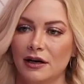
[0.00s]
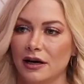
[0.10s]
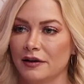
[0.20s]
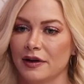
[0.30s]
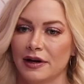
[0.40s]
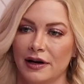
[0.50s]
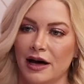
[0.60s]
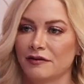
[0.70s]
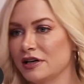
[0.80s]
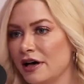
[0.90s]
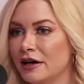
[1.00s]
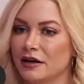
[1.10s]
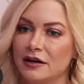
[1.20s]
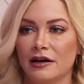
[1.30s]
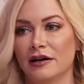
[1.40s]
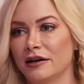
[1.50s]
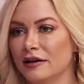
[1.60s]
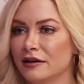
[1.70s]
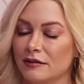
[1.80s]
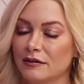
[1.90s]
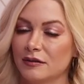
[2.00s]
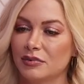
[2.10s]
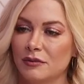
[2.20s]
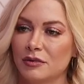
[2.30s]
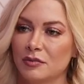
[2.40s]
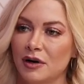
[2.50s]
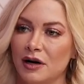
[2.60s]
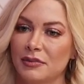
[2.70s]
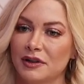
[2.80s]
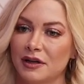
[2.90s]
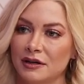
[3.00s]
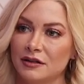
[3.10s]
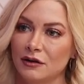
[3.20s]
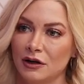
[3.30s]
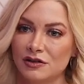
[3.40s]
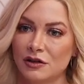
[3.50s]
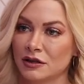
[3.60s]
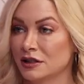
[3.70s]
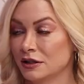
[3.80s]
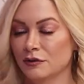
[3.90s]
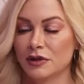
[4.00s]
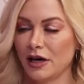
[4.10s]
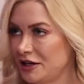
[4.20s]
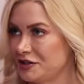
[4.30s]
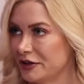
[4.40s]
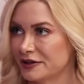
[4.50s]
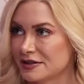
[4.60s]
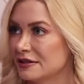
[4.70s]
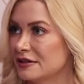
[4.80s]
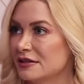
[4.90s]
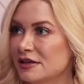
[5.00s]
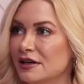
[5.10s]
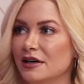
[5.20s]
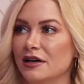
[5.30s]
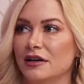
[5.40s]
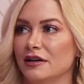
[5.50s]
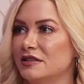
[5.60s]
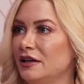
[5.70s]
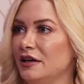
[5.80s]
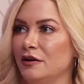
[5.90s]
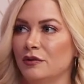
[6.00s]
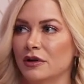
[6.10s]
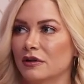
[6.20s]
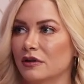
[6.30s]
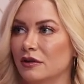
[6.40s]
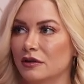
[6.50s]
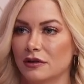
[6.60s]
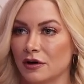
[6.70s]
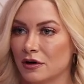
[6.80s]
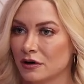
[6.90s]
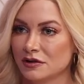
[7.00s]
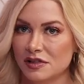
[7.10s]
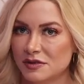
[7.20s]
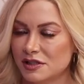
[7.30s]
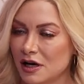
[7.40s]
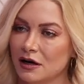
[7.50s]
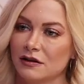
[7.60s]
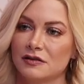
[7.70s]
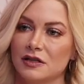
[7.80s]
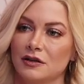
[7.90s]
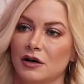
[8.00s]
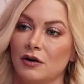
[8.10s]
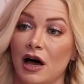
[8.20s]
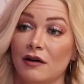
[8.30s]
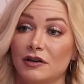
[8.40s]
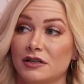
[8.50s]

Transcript: and then having to edit it and blah, blah, blah. But then you also are dealing with the agents you're yeah. dealing with the girls themselves, you know, having